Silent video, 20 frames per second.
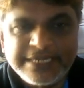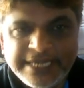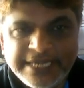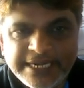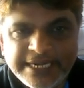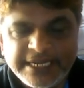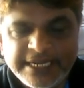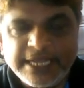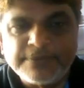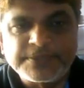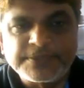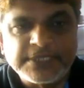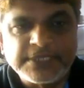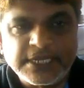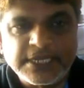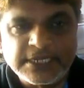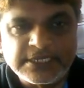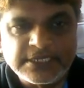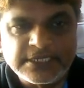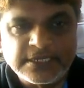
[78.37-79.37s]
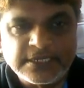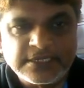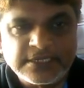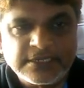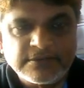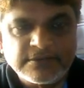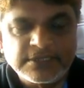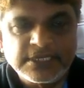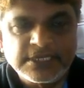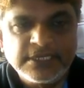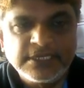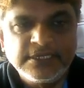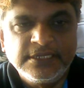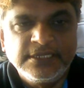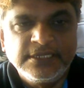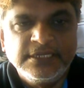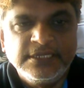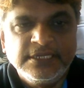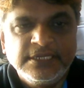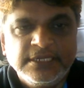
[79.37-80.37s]
Data encapsulation, data
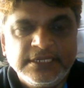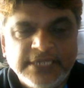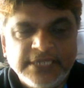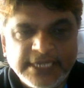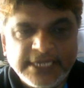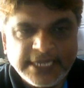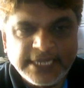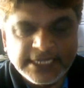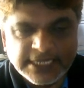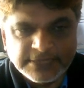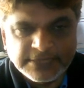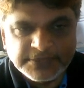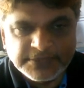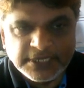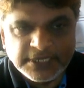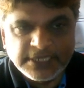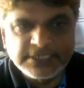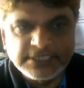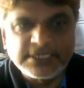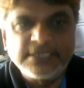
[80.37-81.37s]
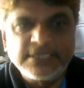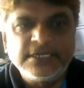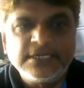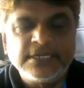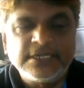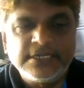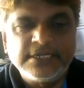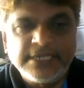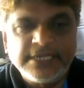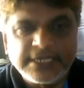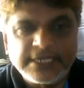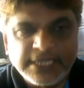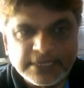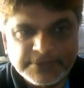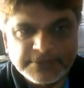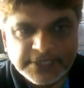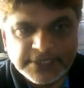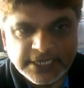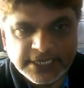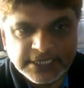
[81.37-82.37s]
abstraction. Then what you have?
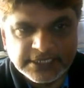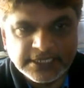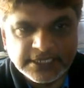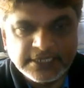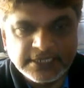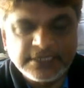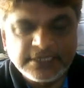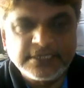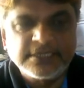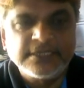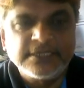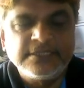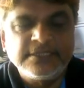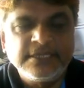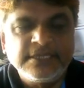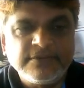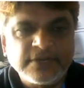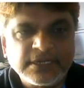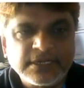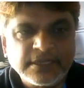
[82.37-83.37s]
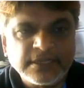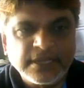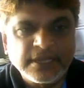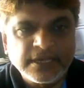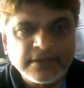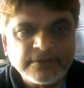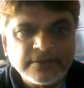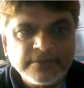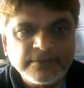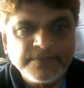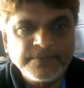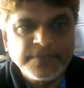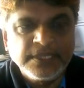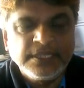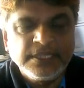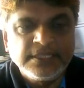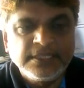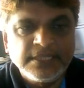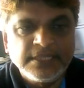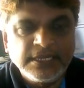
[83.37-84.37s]
Then you have one more concept called
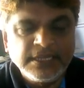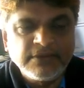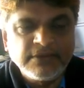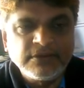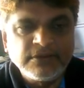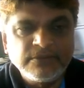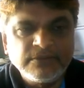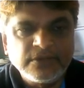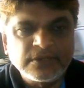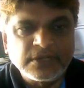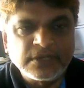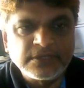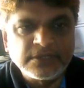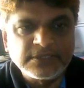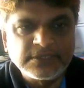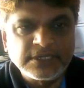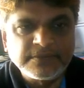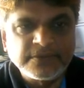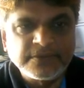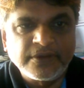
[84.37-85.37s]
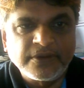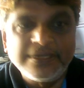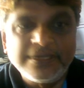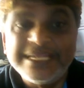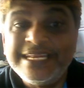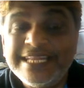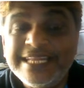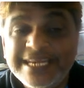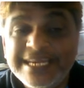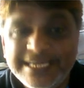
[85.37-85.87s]
inheritance. Okay. Inheritance.